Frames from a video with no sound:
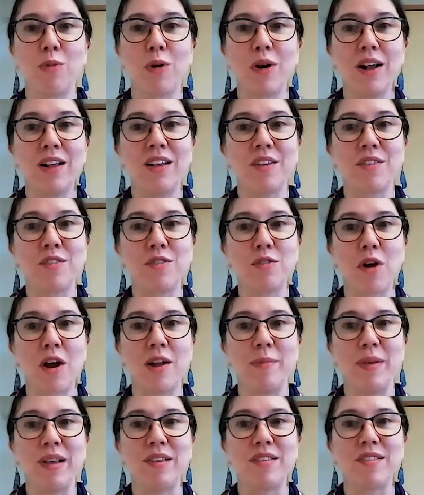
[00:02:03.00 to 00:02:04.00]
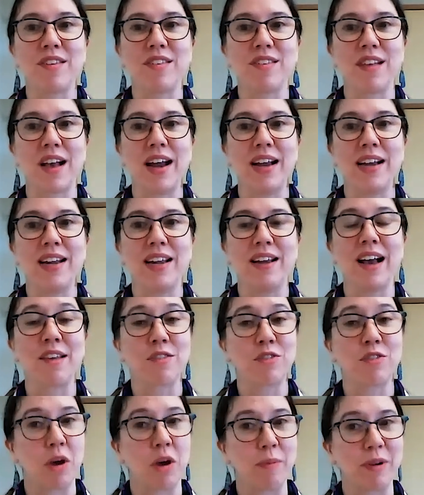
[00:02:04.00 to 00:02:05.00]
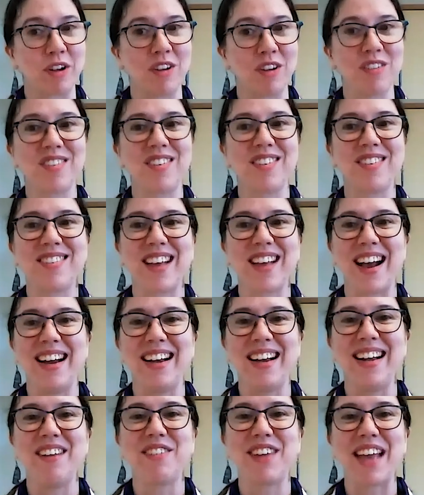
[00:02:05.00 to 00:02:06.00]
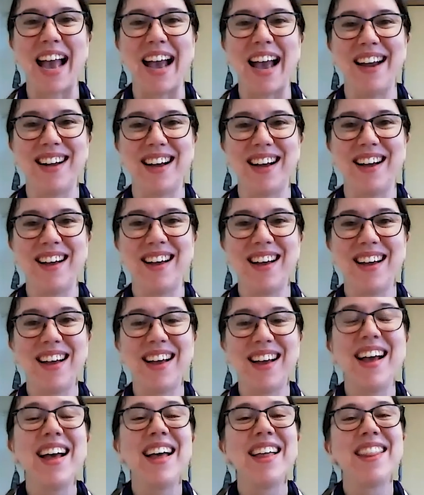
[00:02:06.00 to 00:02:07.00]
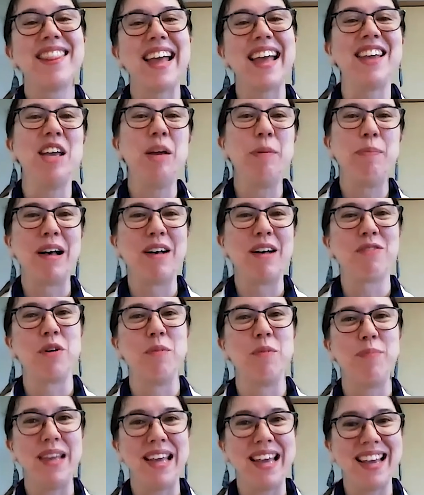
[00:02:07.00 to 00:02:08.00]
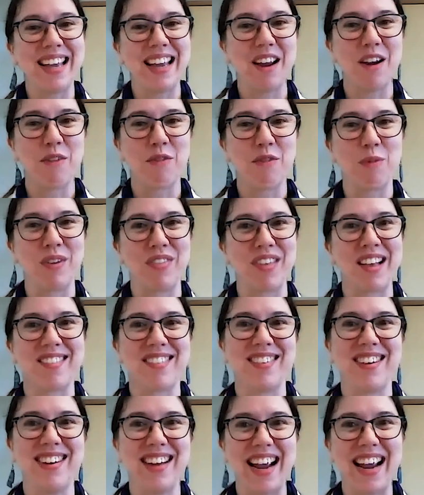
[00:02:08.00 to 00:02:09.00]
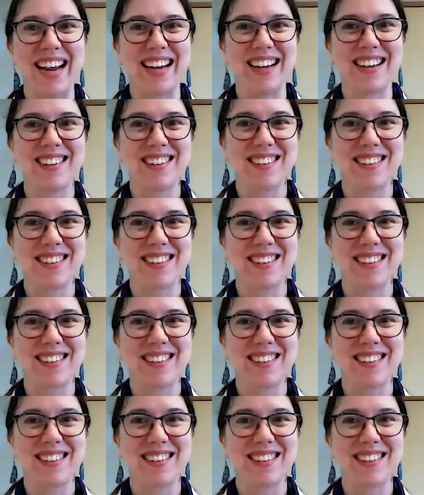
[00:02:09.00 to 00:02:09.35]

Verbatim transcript: Royal Astronomy Society Astronomical Society of Canada. Thank you, Bill, for being here with us today.